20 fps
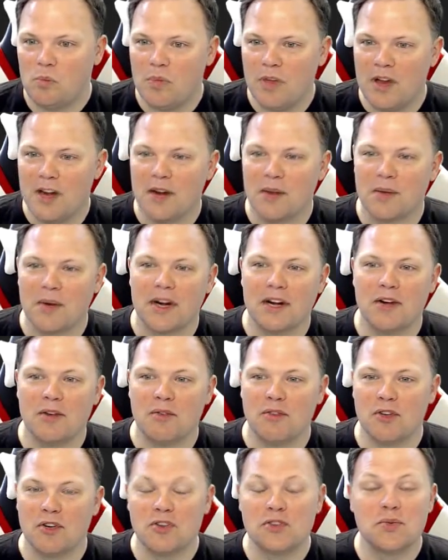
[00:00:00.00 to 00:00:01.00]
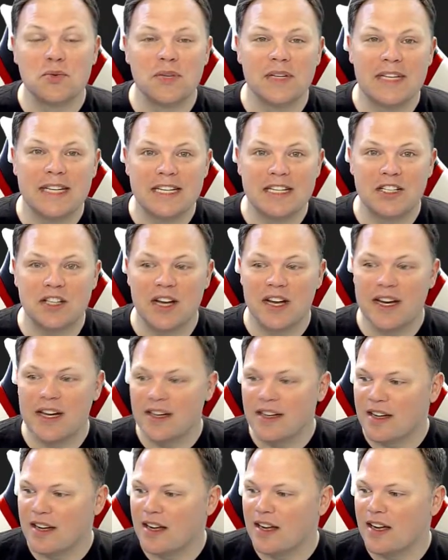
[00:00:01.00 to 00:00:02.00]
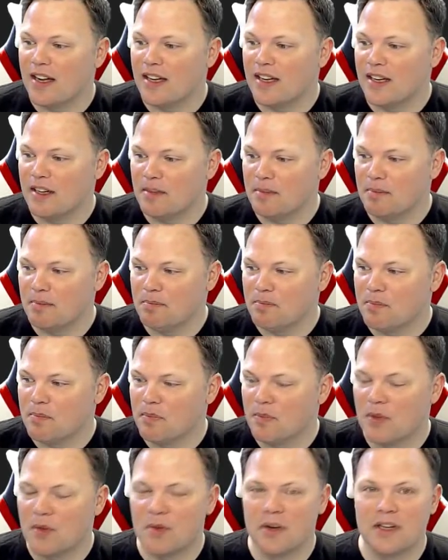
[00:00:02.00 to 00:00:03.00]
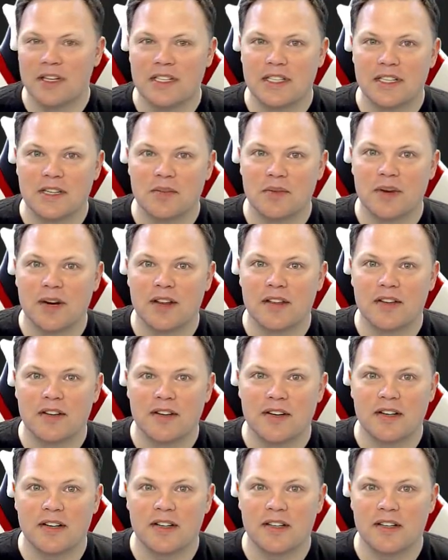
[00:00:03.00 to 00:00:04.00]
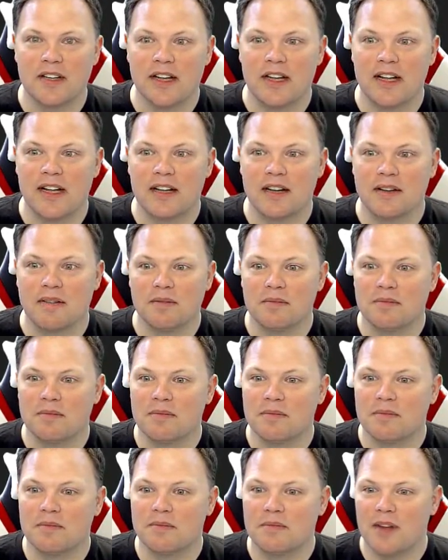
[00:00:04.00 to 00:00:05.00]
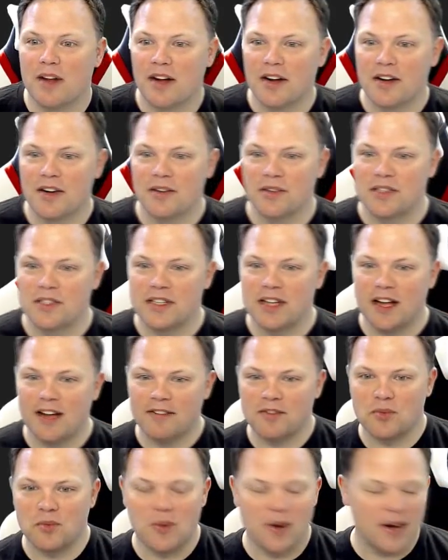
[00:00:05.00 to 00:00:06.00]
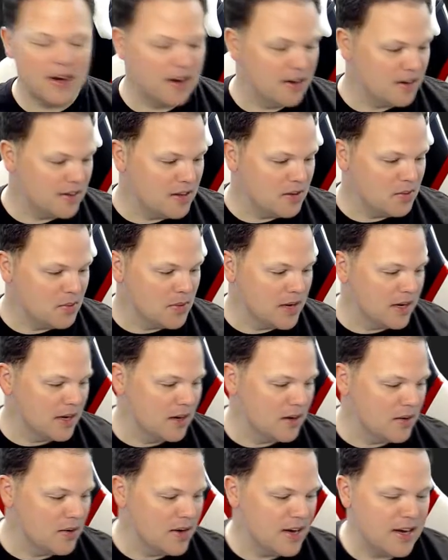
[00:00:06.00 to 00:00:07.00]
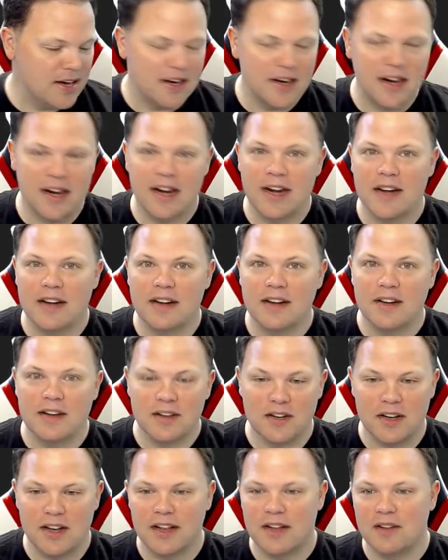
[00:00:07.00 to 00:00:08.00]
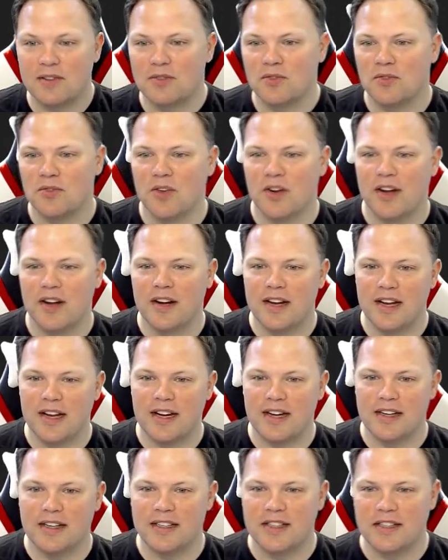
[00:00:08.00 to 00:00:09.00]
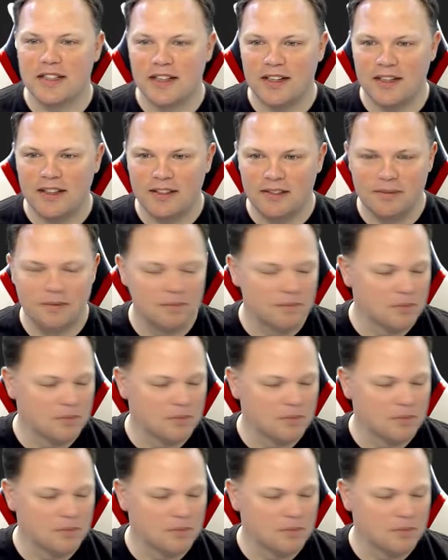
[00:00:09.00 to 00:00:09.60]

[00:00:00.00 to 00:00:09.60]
I know we're going to do virtual DJ. We're going to see what other audio software that we can go ahead and run and install.